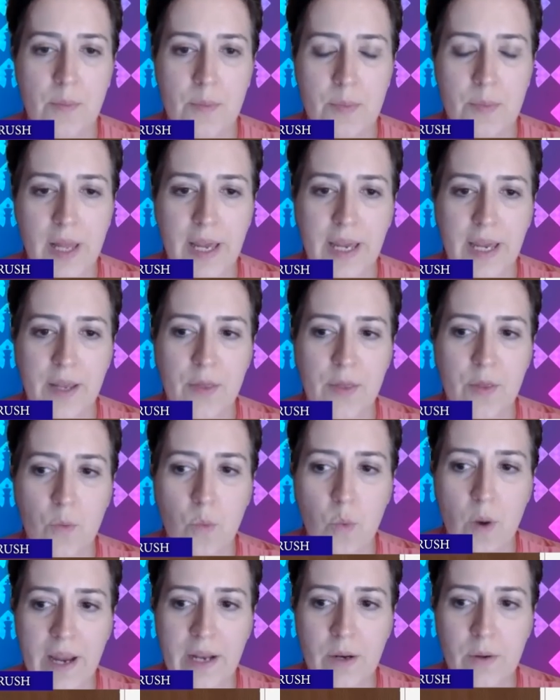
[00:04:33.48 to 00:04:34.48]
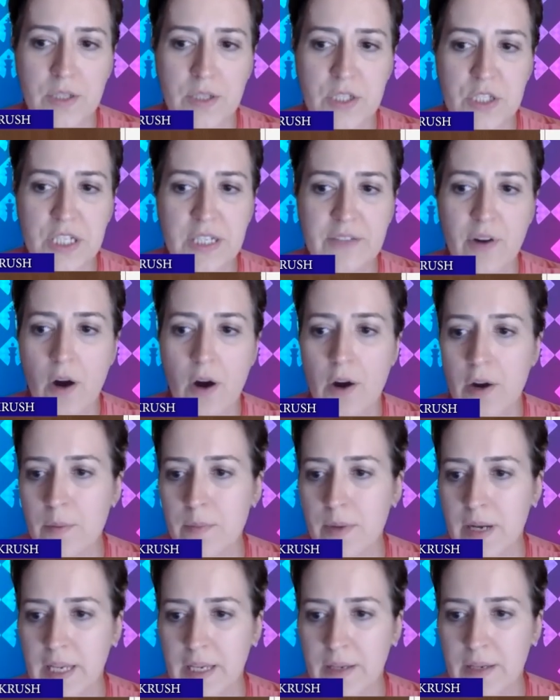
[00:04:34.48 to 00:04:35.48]
like the way to achieve
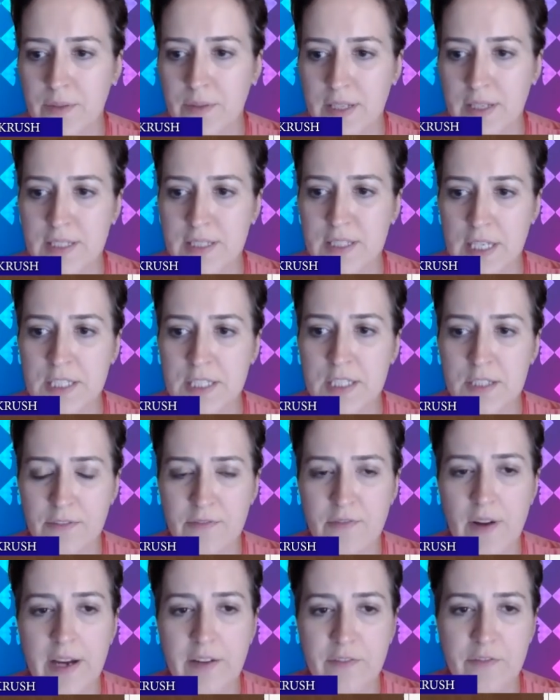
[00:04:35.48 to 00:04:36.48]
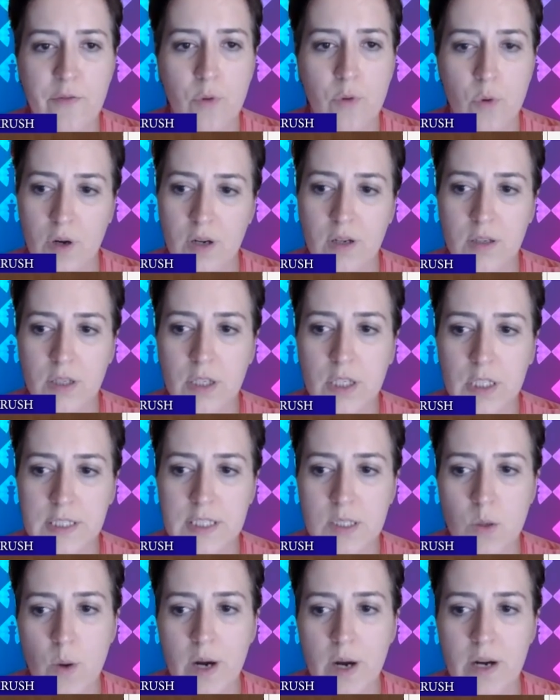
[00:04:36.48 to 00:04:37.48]
harmony is to fight for good
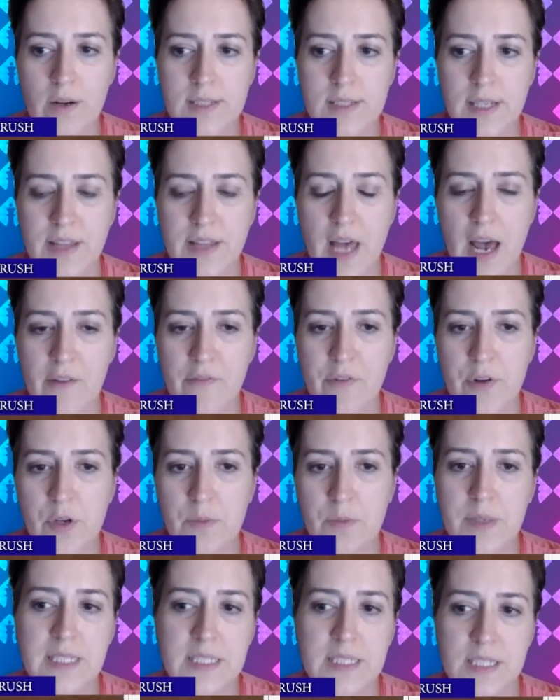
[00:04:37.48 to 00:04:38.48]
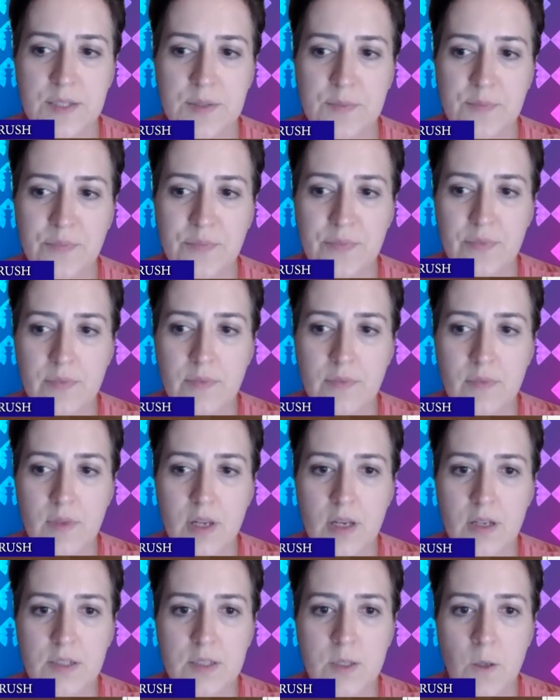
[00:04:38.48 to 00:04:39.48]
squares like that for your pieces.
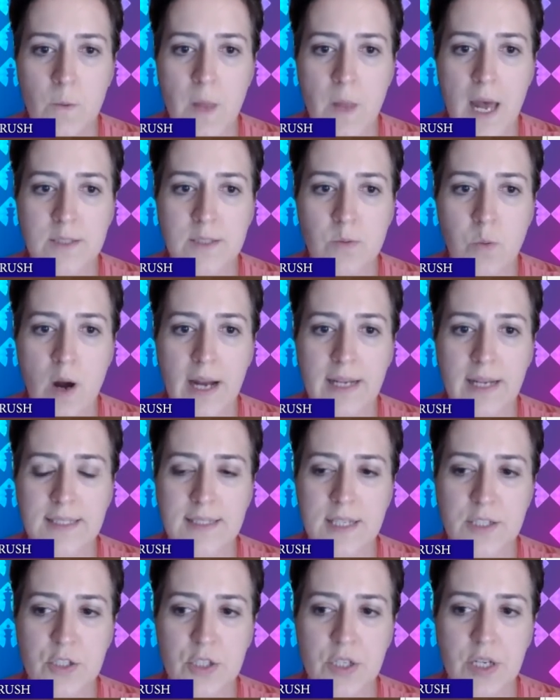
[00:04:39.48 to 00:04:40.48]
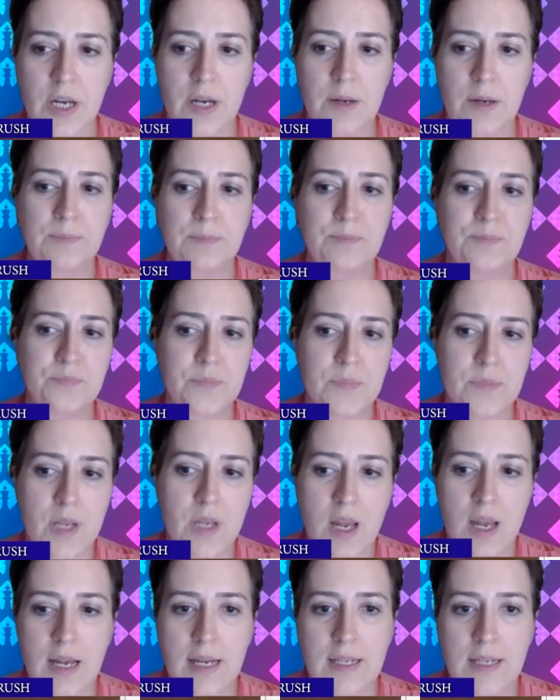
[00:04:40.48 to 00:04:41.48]
So that's why it's such
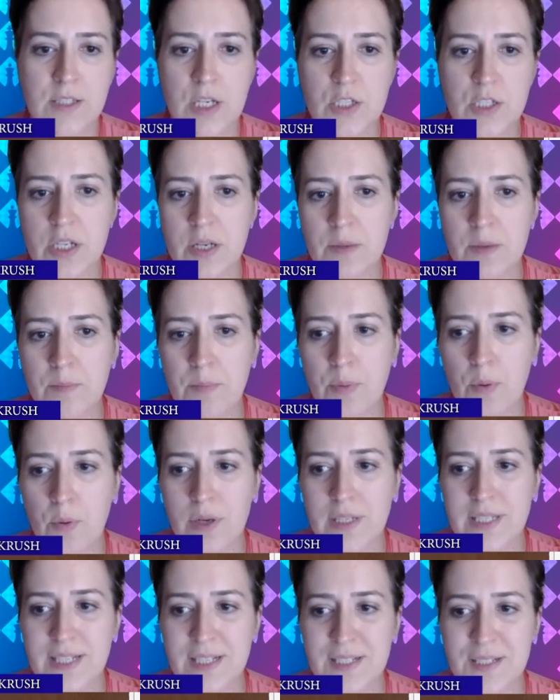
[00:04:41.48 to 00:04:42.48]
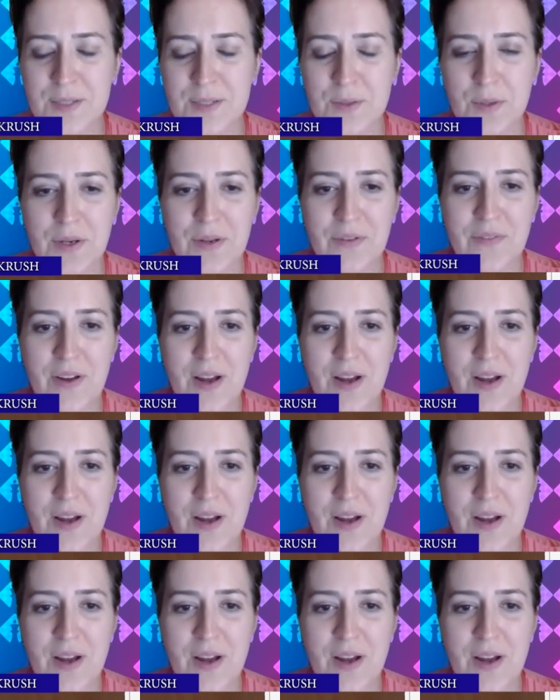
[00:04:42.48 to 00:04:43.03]
an important sort of